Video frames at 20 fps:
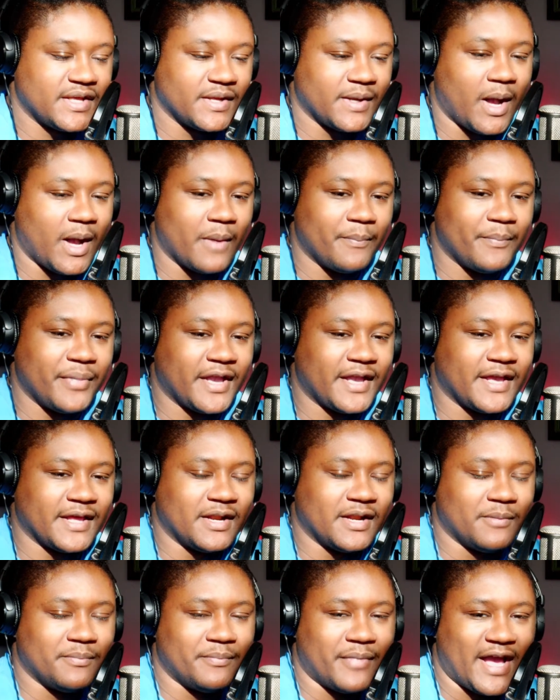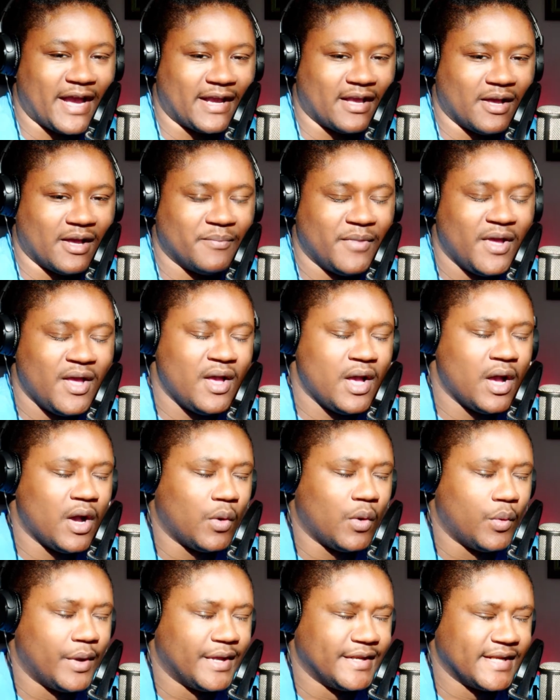pick it up back up
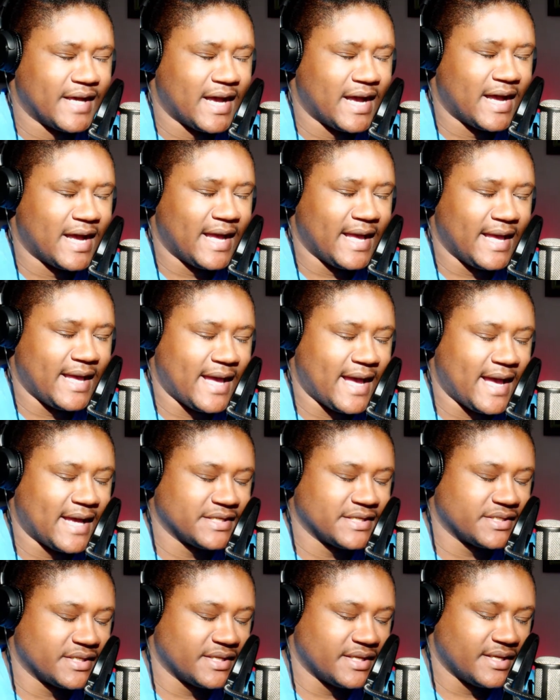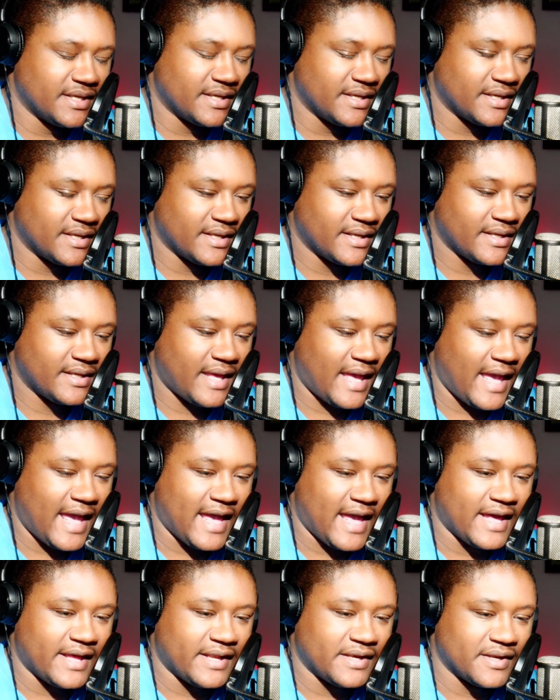when I actually
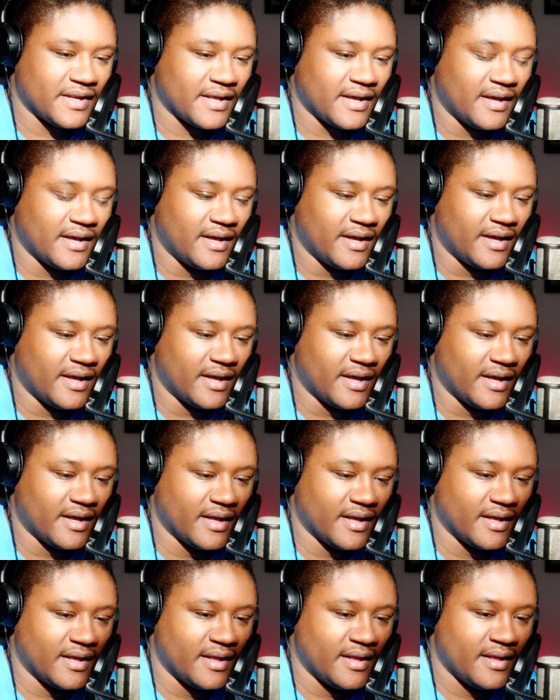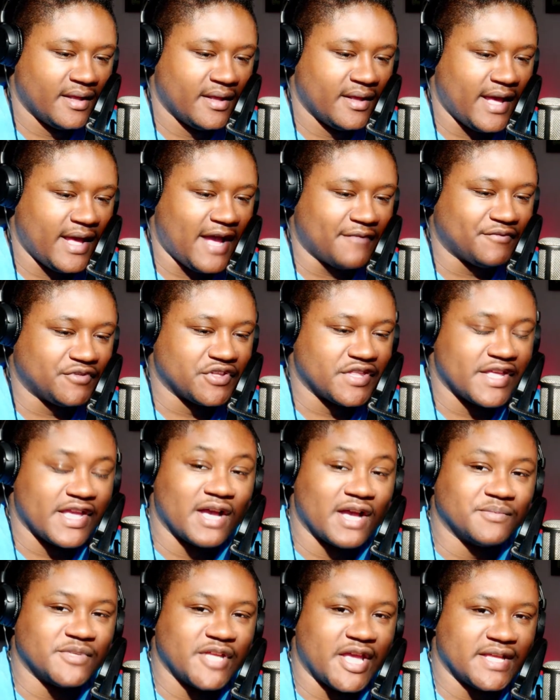can after the
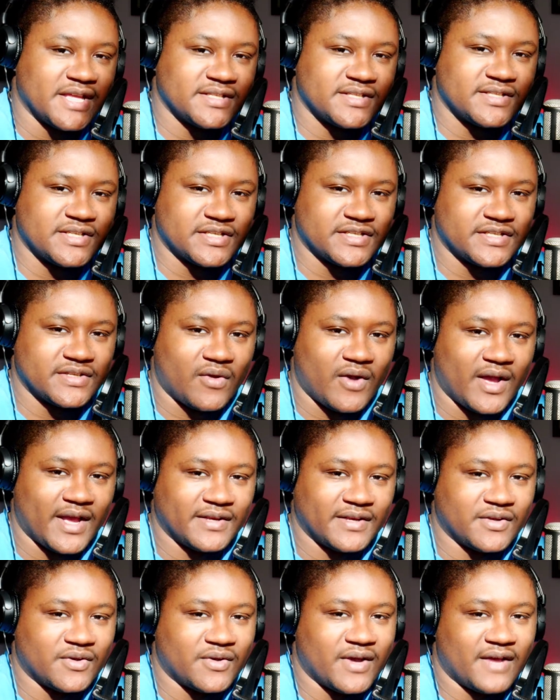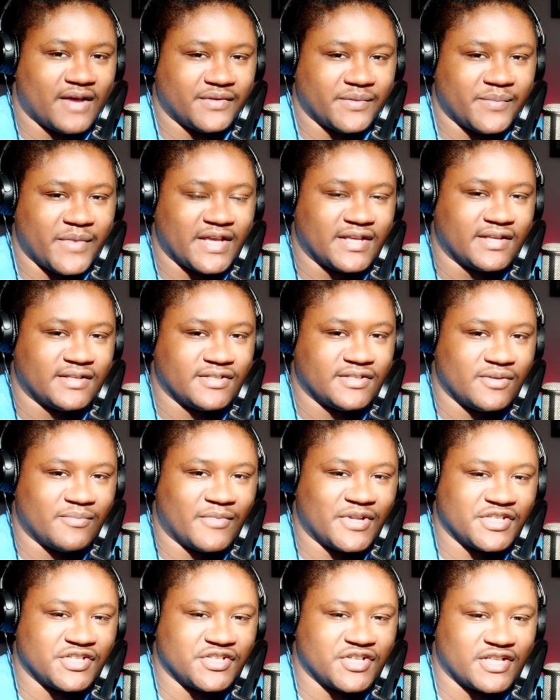updates, just so I don't have to make too much
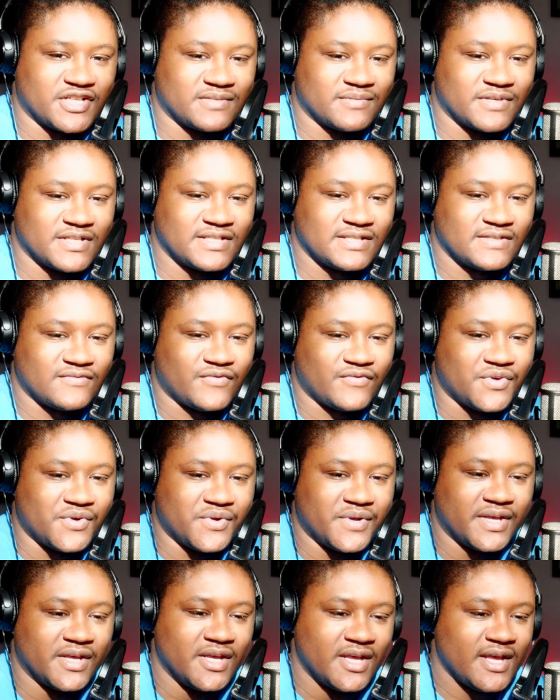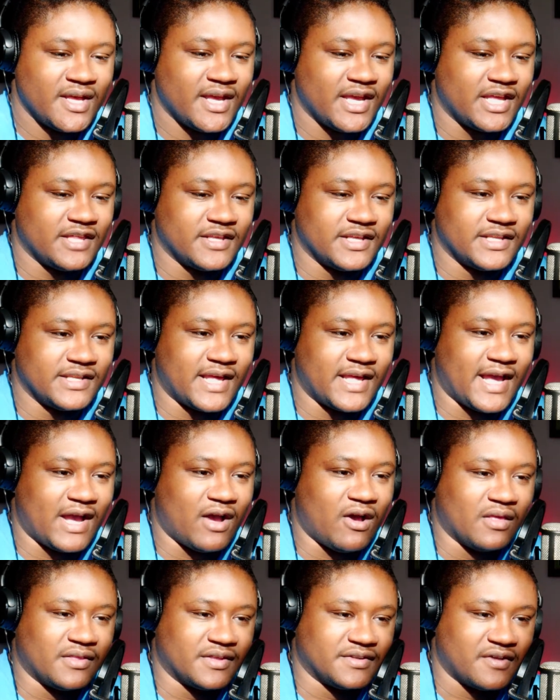adjustments to it, and then that all the
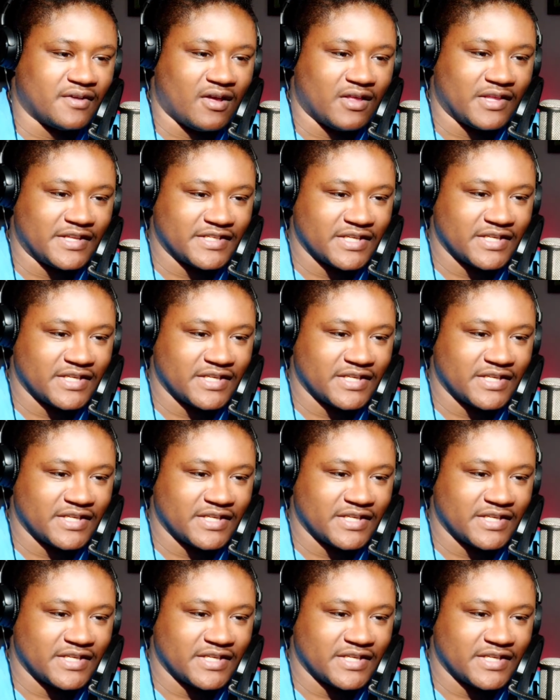knowledge